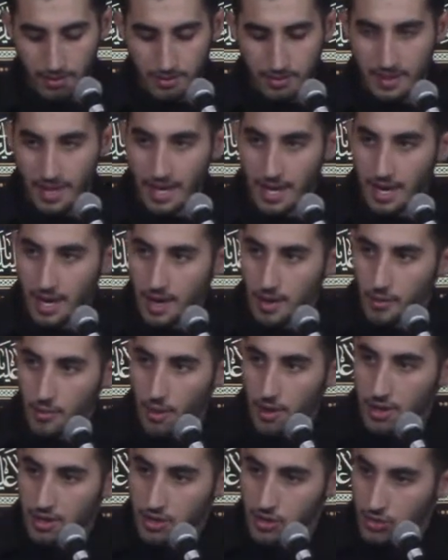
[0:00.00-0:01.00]
they
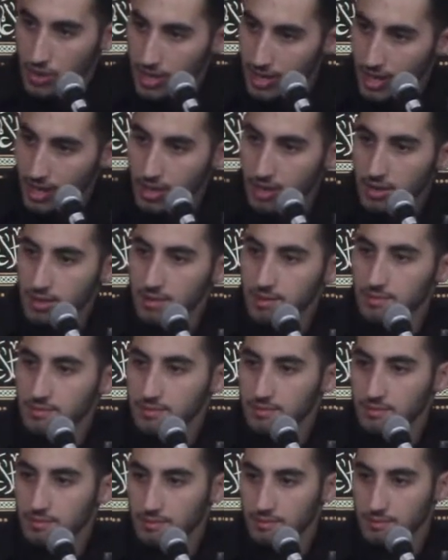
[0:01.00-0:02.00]
wrote a treaty
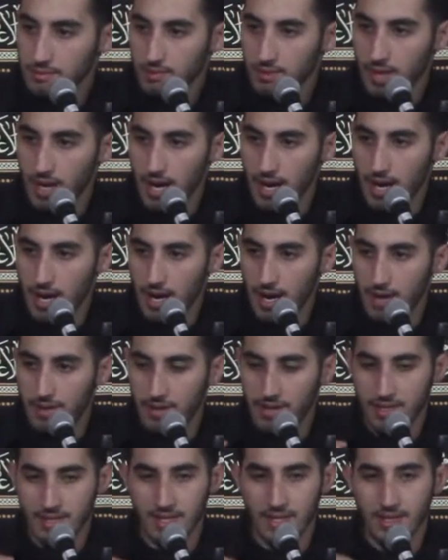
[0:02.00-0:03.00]
and
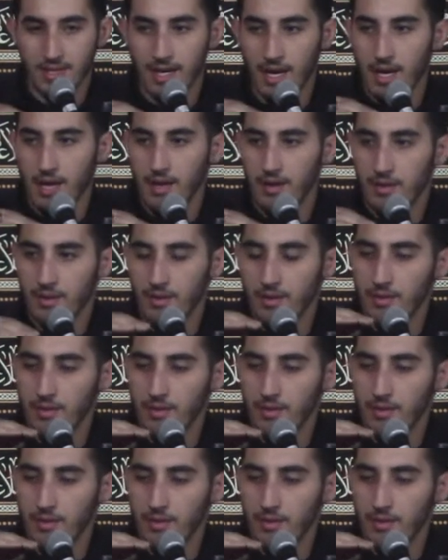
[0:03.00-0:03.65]
they said that